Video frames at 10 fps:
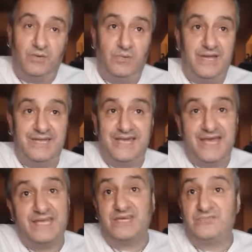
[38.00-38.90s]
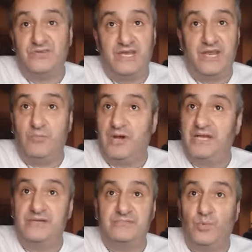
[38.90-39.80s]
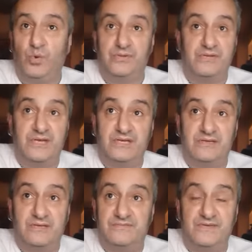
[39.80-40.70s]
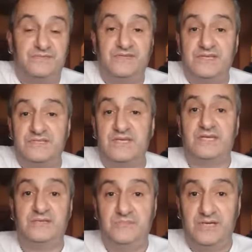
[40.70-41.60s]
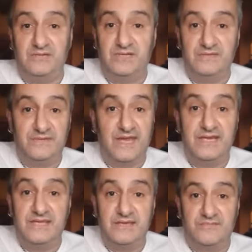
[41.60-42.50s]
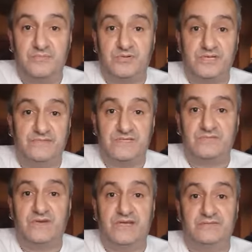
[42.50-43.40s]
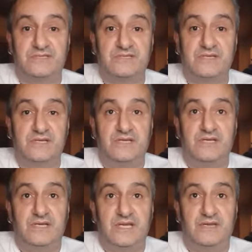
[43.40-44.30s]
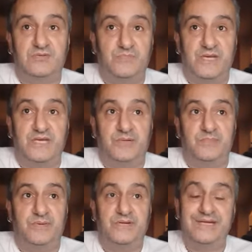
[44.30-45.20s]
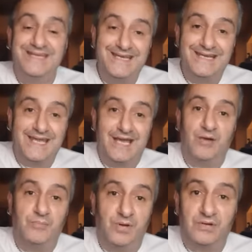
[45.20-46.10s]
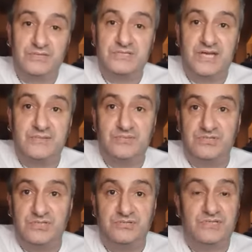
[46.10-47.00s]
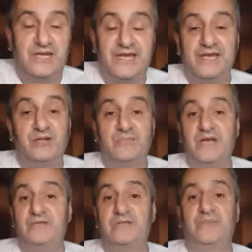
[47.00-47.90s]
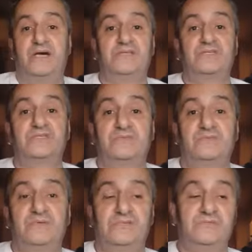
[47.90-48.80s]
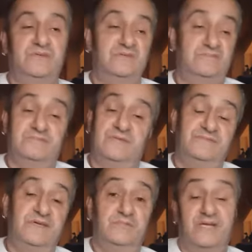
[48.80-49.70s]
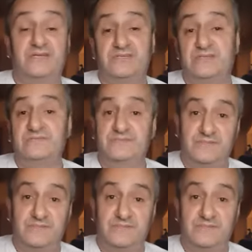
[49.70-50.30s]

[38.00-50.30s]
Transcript: where he hadn't really won more than a 15 second period of any of the previous rounds. He was being completely outboxed and produced a Hail Mary punch, which, uh, well, actually,